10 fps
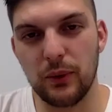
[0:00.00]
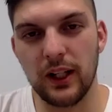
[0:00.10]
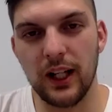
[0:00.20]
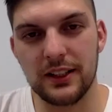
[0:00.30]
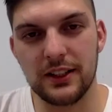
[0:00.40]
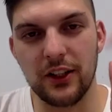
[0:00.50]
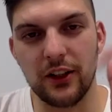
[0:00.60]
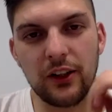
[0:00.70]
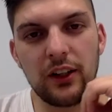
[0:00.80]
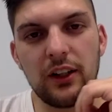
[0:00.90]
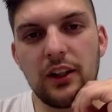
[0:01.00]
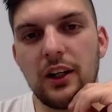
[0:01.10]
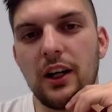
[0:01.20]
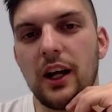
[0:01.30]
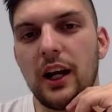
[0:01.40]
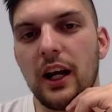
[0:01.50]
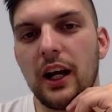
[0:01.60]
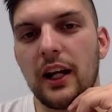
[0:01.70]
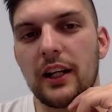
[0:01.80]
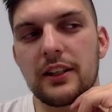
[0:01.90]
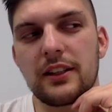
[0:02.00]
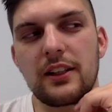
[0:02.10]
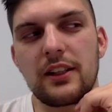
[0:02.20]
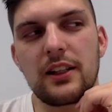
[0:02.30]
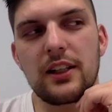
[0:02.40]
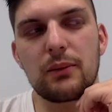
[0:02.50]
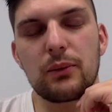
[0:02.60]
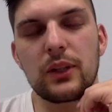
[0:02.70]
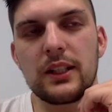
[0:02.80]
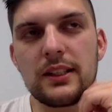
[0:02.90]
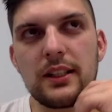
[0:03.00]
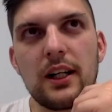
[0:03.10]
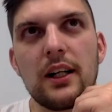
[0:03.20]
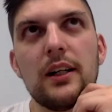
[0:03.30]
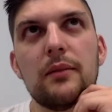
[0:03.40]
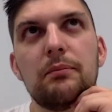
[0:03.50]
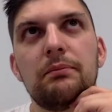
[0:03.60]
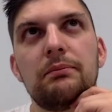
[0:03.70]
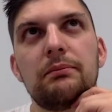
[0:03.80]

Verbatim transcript: away last year, and it was um,